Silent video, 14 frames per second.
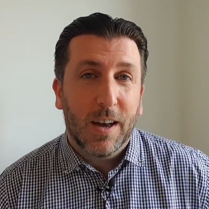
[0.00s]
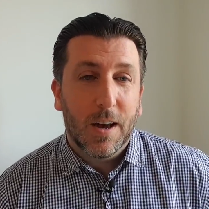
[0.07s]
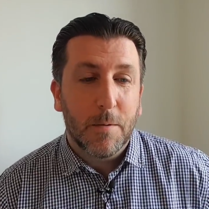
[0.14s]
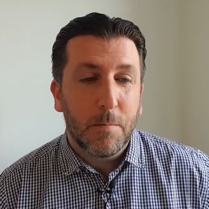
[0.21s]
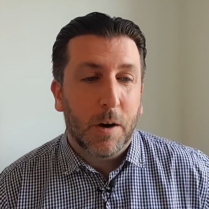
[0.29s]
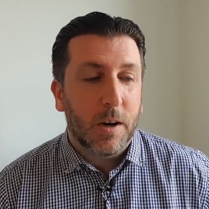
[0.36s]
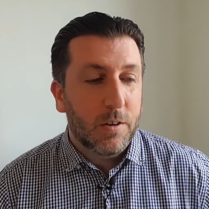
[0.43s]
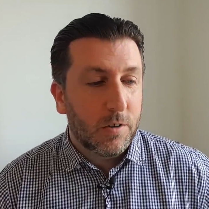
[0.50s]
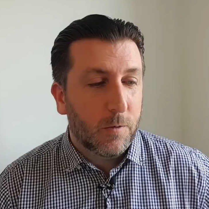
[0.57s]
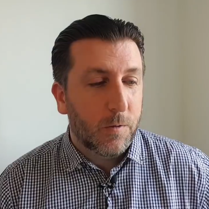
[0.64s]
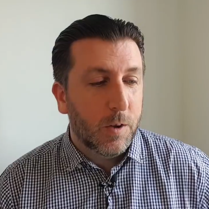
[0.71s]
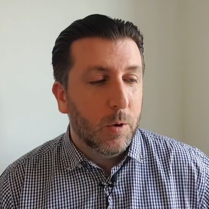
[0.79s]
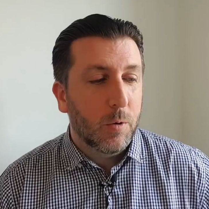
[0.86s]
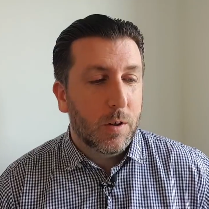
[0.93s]
But I just
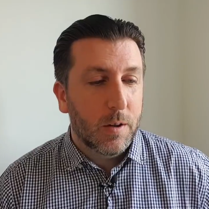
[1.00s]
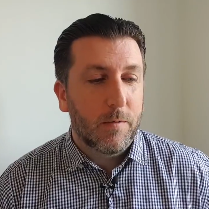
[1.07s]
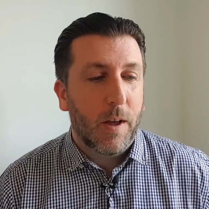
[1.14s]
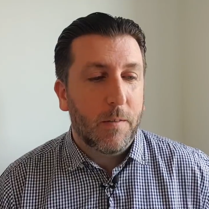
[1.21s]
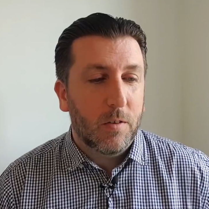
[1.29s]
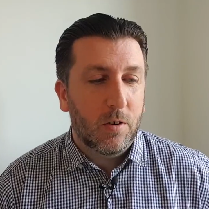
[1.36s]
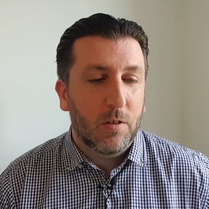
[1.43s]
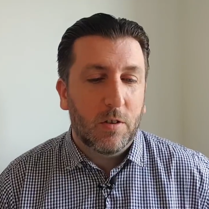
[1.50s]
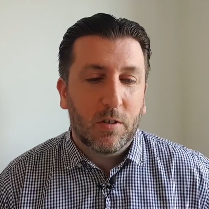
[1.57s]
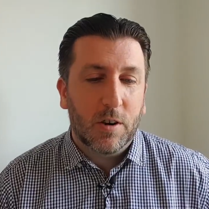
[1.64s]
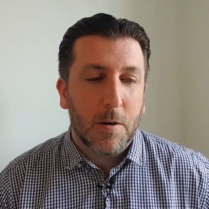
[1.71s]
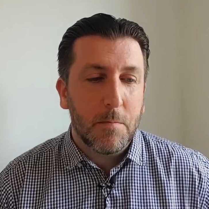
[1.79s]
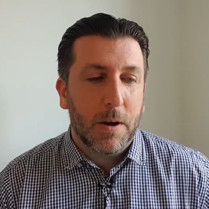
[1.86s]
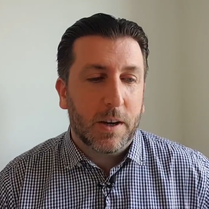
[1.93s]
feel that ever since he's
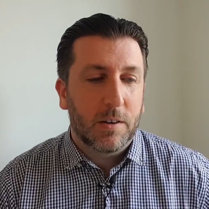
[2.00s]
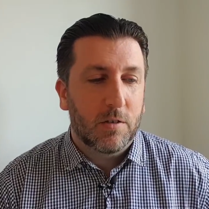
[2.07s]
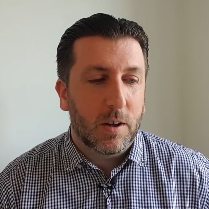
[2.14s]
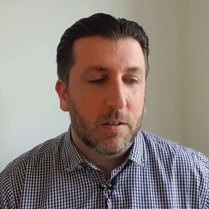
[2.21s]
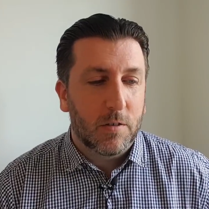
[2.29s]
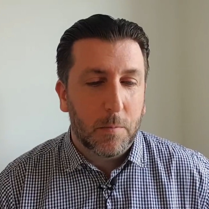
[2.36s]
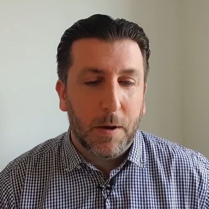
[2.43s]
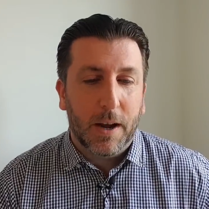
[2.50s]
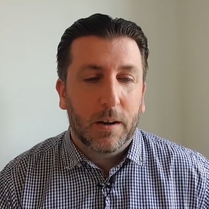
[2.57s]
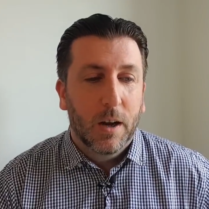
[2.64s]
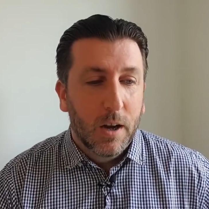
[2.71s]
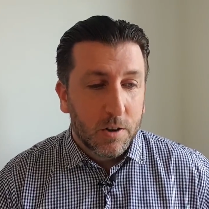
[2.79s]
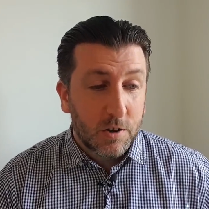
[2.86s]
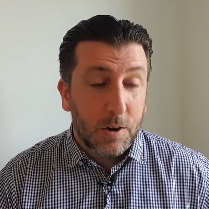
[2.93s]
come back at centre-back,
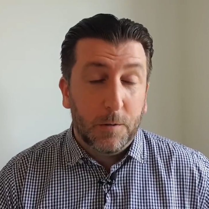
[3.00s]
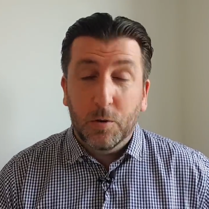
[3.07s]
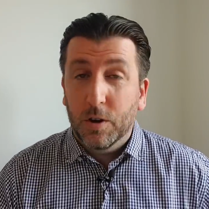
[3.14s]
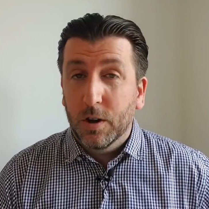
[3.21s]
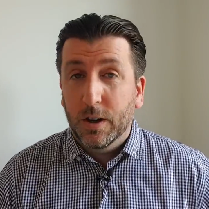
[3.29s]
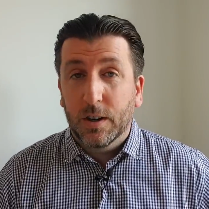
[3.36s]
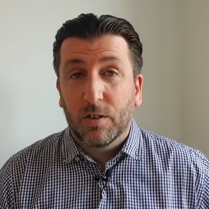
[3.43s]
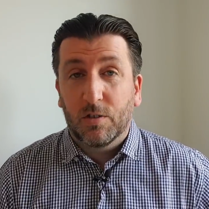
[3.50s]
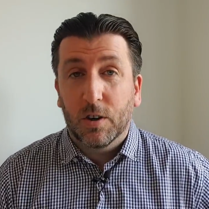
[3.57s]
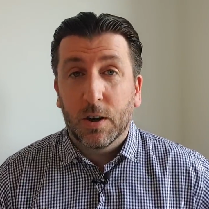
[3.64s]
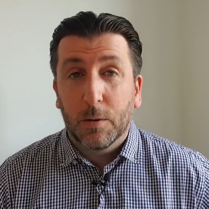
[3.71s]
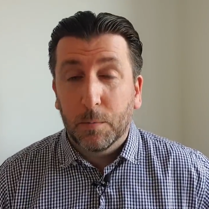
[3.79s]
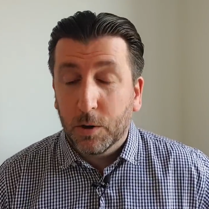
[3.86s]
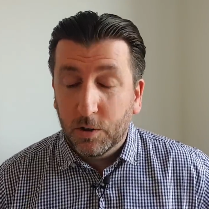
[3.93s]
Sheffield United
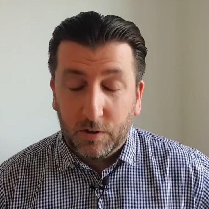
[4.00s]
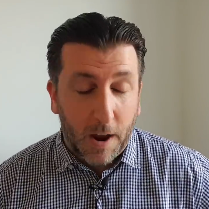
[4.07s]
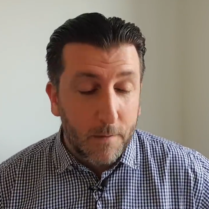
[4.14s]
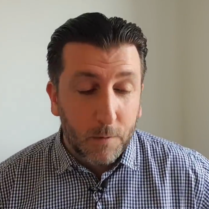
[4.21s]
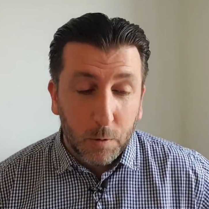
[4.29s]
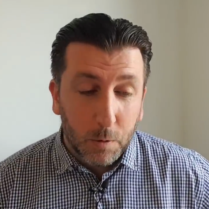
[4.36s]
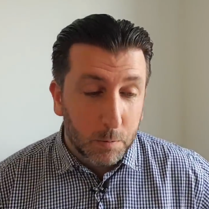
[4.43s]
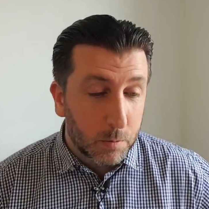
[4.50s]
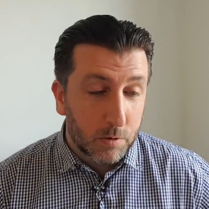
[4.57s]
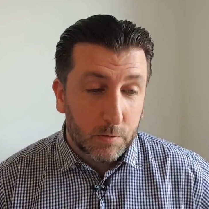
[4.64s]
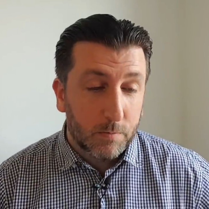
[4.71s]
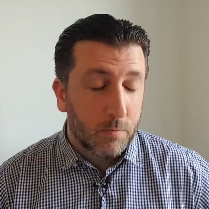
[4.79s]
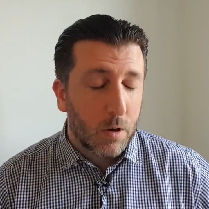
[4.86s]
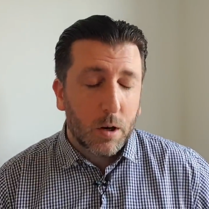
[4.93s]
aside, because everyone was
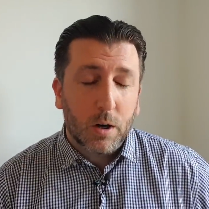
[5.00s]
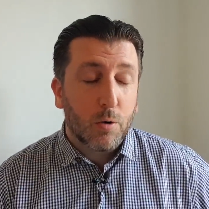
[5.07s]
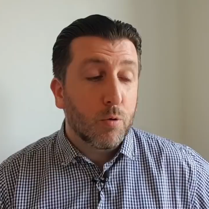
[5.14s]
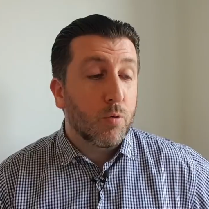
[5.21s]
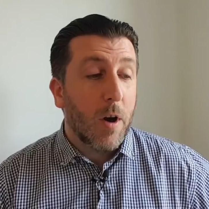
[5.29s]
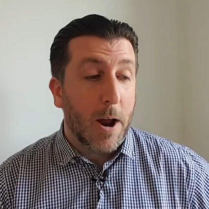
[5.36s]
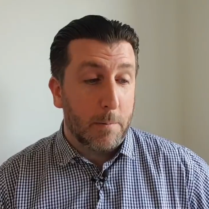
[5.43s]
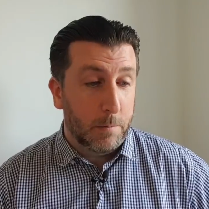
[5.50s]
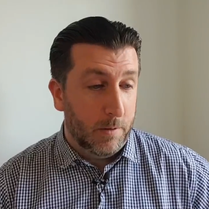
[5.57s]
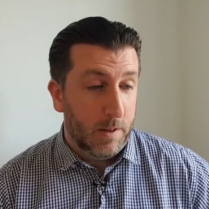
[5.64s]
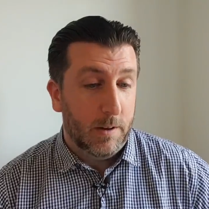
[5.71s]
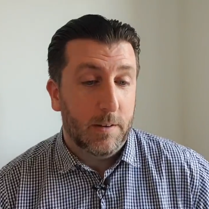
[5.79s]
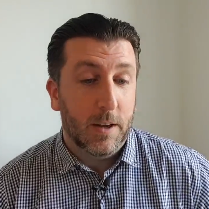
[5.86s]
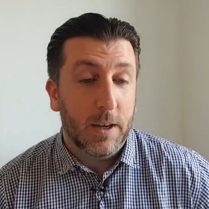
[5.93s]
crap
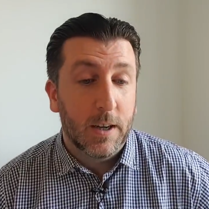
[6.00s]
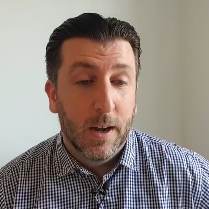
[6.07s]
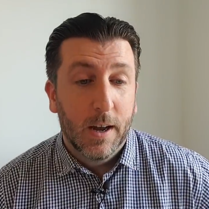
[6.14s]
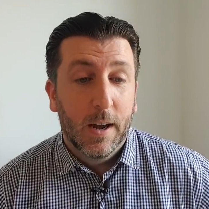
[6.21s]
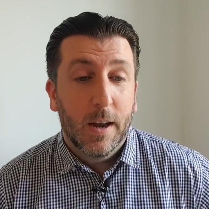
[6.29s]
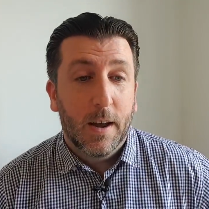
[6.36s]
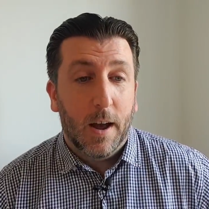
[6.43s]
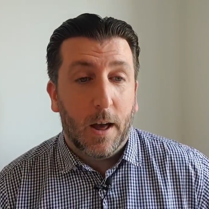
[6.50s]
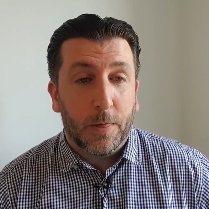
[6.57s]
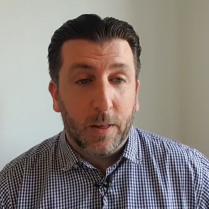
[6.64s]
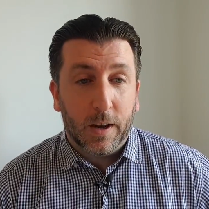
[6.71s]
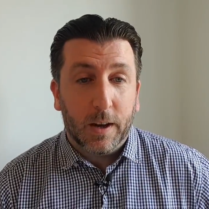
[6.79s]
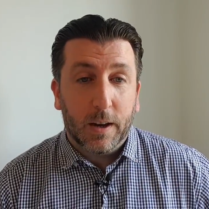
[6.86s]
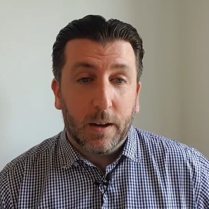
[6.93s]
that day, I
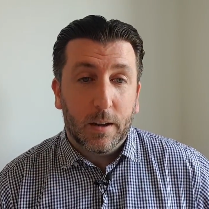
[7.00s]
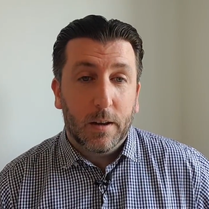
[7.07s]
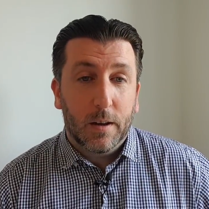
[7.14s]
think